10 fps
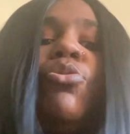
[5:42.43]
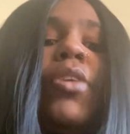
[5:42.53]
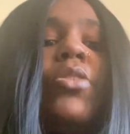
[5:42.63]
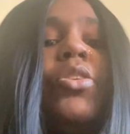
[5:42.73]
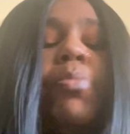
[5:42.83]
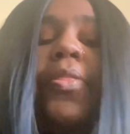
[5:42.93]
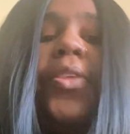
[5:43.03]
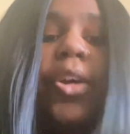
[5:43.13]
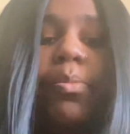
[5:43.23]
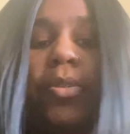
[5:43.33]
try to talk to my
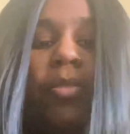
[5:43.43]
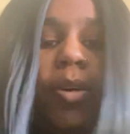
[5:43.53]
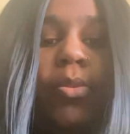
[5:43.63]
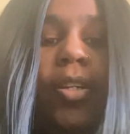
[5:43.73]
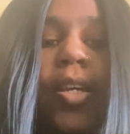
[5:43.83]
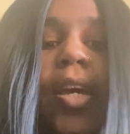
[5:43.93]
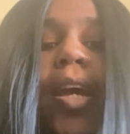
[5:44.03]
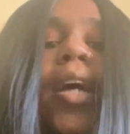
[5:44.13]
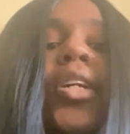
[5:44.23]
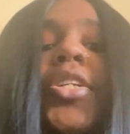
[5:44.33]
therapist about it,
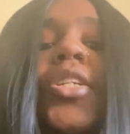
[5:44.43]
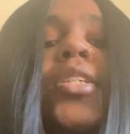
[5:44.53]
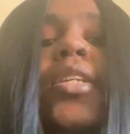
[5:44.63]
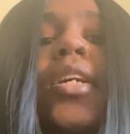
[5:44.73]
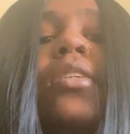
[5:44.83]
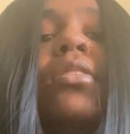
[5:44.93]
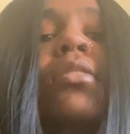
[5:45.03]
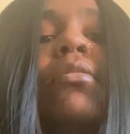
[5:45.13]
and she says,